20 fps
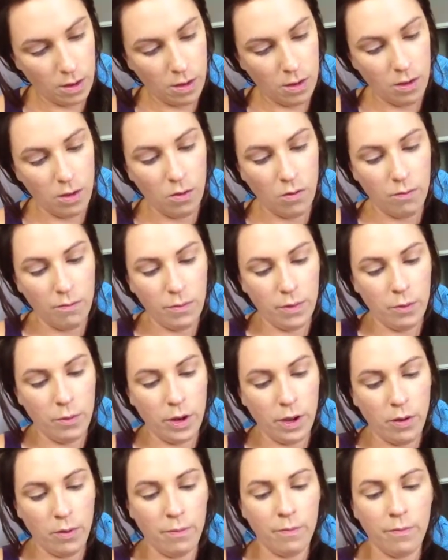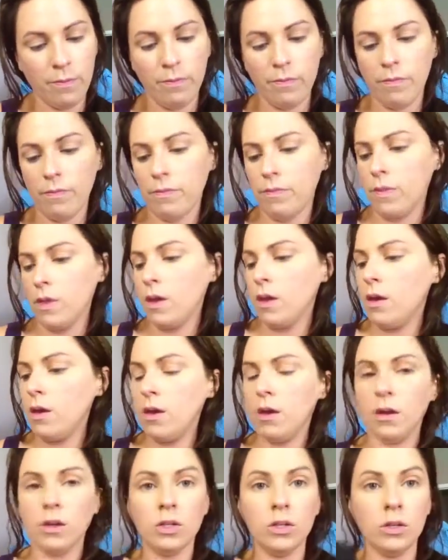Oh, there we go.
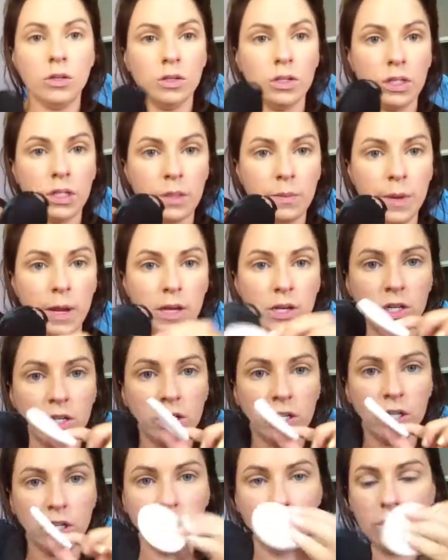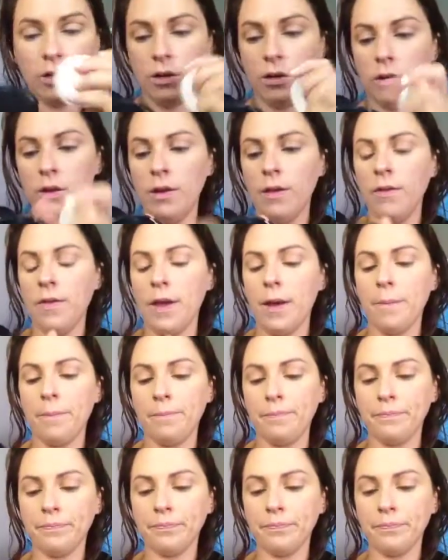So there's a sponge in there.